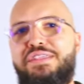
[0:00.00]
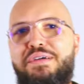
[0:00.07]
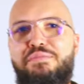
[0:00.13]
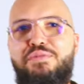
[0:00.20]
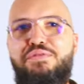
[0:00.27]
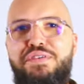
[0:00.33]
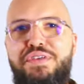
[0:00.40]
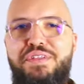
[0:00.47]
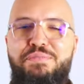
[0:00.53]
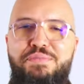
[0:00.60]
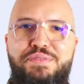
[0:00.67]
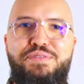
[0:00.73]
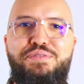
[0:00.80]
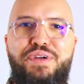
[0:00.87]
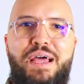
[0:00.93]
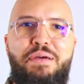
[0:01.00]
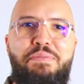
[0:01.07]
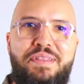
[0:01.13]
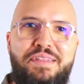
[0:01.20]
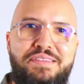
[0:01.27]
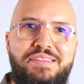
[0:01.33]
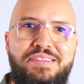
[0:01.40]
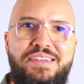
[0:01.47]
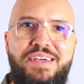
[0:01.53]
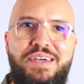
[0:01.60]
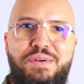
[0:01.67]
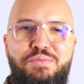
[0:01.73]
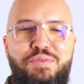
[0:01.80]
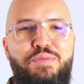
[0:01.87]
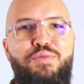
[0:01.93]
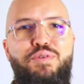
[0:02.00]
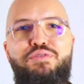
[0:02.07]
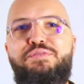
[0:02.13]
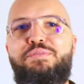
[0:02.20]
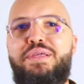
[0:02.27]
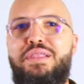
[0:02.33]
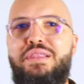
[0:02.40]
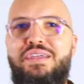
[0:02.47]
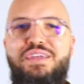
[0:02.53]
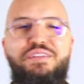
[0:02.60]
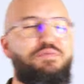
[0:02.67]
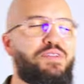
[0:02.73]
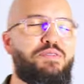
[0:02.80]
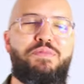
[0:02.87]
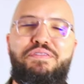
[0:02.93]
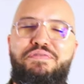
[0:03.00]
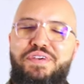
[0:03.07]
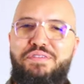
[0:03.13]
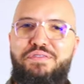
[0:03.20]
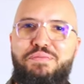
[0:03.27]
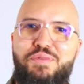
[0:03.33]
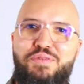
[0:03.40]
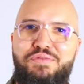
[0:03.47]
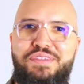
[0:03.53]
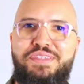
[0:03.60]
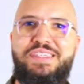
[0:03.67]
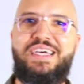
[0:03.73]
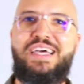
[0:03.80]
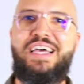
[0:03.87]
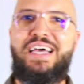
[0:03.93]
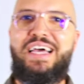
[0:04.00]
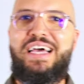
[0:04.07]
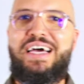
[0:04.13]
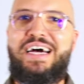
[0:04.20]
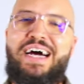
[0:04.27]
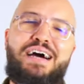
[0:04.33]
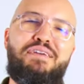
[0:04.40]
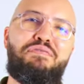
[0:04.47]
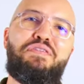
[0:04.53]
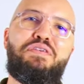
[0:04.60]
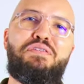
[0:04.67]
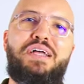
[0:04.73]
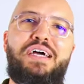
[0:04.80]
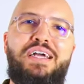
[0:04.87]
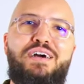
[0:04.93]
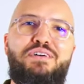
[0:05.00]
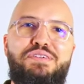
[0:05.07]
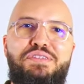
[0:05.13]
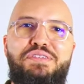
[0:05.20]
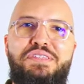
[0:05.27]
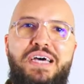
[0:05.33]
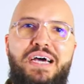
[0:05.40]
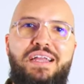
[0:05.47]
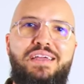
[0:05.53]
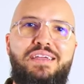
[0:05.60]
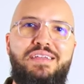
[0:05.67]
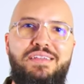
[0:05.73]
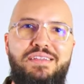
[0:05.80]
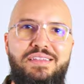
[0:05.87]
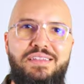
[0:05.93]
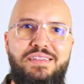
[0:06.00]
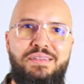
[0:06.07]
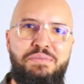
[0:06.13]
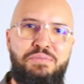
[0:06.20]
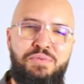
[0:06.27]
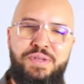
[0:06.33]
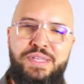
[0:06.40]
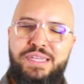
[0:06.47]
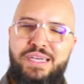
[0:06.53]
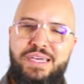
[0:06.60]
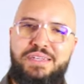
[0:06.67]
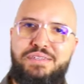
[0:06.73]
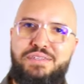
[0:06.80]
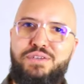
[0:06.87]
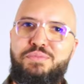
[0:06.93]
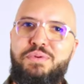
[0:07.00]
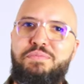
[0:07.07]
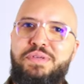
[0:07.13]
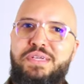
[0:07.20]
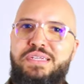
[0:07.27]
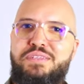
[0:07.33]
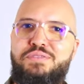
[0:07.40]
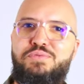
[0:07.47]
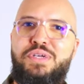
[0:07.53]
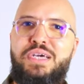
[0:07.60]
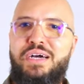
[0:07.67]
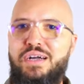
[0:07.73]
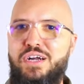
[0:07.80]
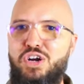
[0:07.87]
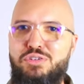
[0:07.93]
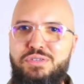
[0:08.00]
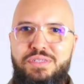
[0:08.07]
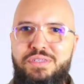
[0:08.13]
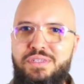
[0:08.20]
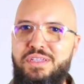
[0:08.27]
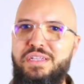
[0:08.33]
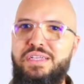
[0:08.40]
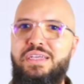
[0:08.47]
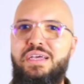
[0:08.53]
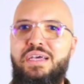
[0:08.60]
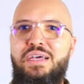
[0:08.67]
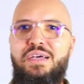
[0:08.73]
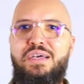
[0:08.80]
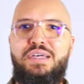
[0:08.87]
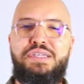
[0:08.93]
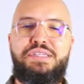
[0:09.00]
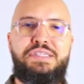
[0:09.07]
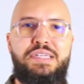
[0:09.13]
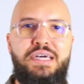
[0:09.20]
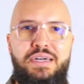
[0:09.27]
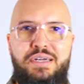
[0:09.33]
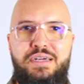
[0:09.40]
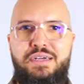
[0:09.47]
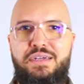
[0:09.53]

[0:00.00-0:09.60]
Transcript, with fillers: that movie, The Pursuit of Happiness, with Will Smith? It's one of my favorite movies. I feel like our society, we as human beings, we are constantly stuck,